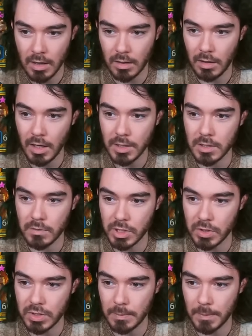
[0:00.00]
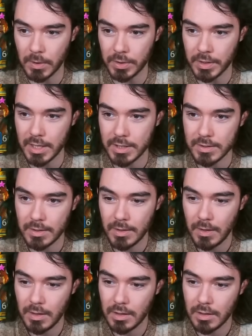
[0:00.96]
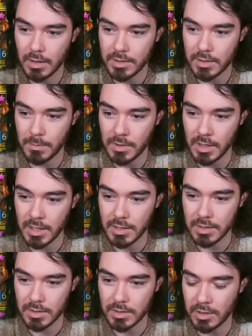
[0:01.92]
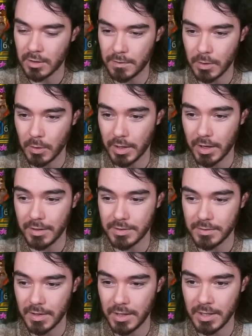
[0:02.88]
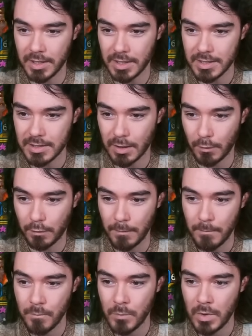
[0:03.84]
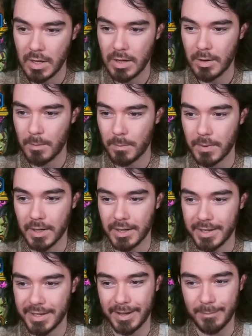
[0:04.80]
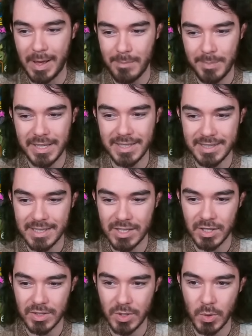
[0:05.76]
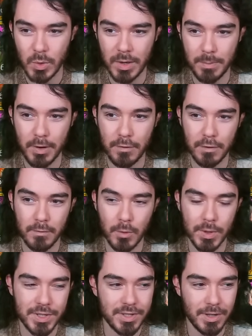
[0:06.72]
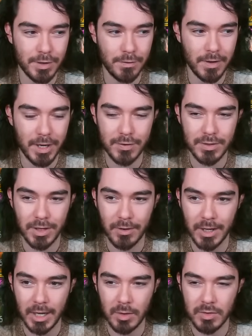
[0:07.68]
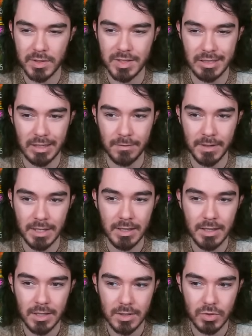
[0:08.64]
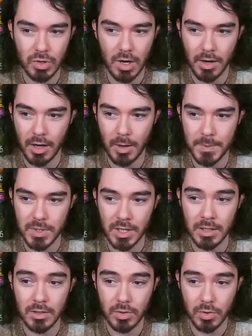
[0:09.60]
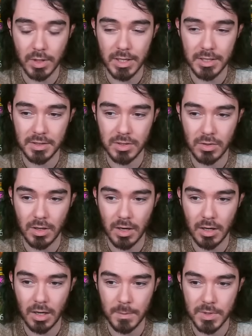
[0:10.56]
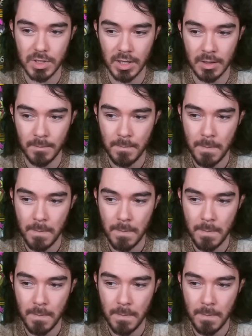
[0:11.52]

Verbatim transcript: lots of juicy progress. Got some nice stuff going on. Some very nice stuff. But yeah, man, big decisions. Who do I put from four star to five star, right? Siphi, strong option. Krisk, strong option.